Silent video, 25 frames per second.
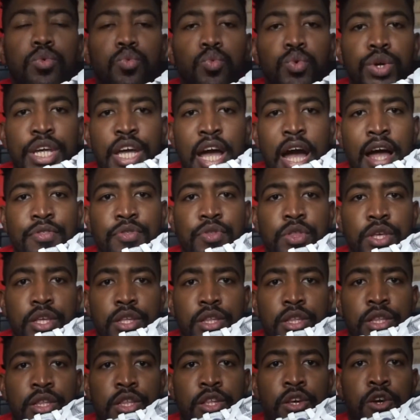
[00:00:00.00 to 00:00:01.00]
We got this
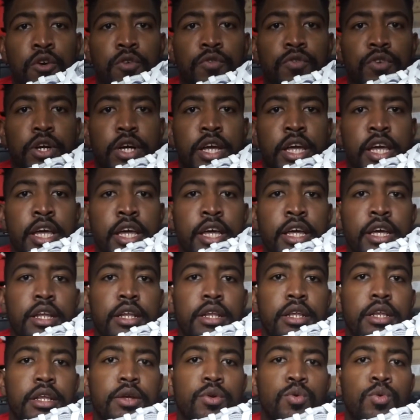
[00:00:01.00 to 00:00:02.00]
silver hit
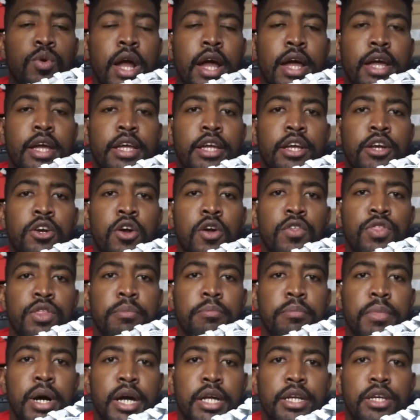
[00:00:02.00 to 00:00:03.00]
right here on the
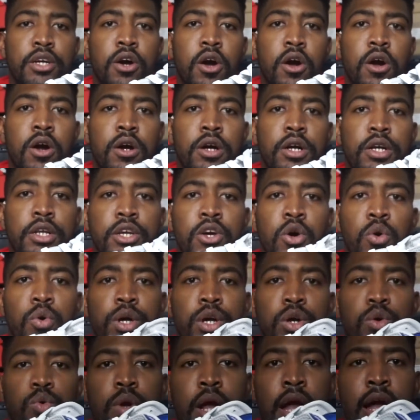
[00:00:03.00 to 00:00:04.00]
mudguard going
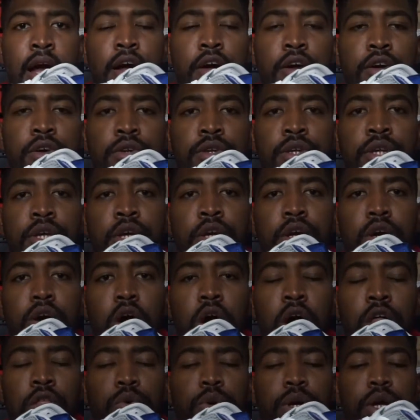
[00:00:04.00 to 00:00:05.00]
around,
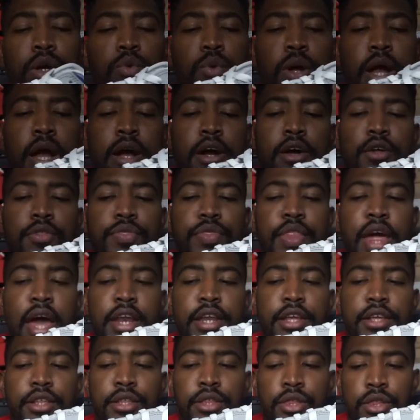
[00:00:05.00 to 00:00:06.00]
all the way around. That
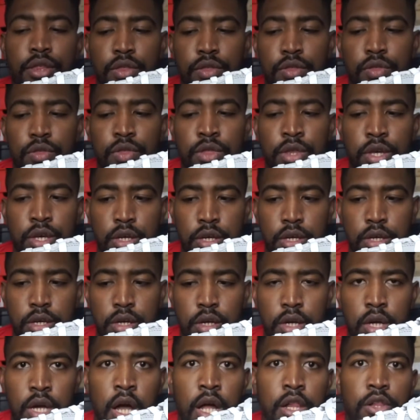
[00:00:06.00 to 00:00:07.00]
is the
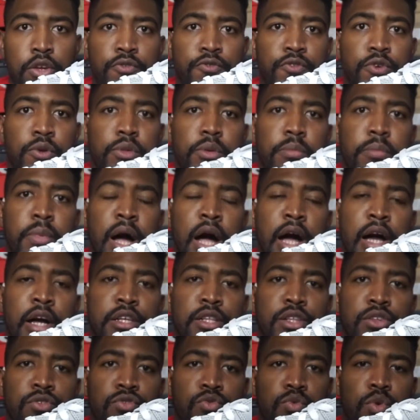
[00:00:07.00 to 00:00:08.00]
color from the box
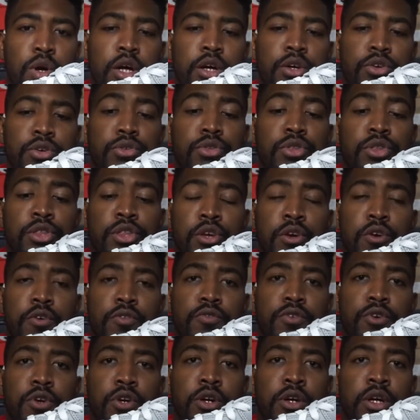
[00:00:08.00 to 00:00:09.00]
as well as
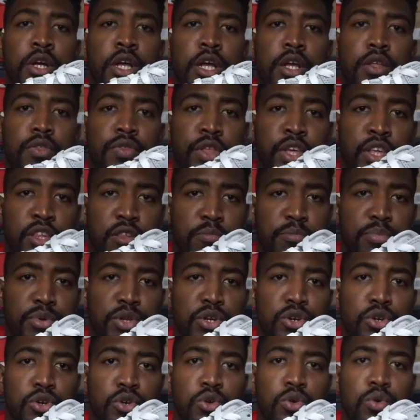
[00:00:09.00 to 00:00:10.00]
silver. This
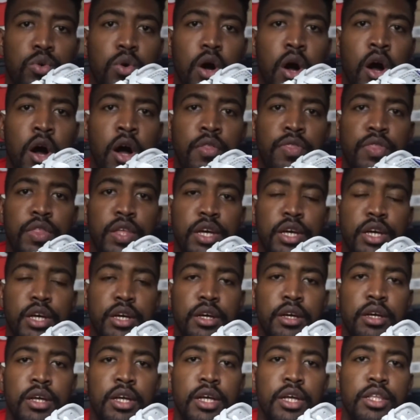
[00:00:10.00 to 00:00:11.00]
blue on the
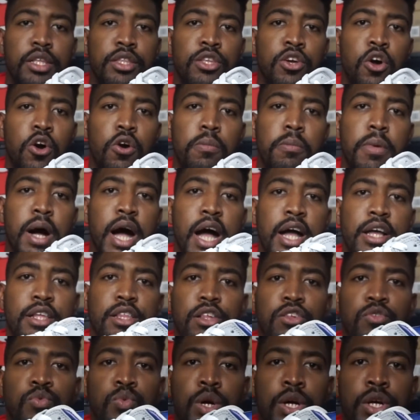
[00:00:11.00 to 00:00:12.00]
toe box
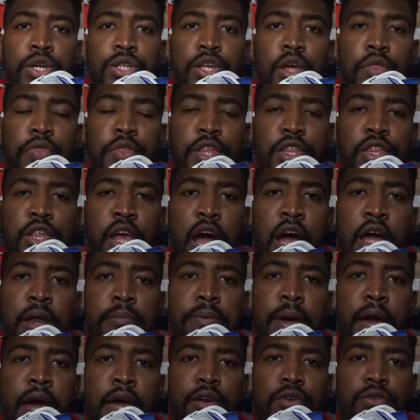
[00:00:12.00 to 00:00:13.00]
as well as on the side
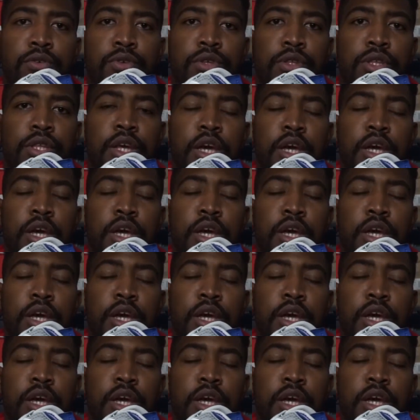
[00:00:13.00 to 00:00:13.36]
panels.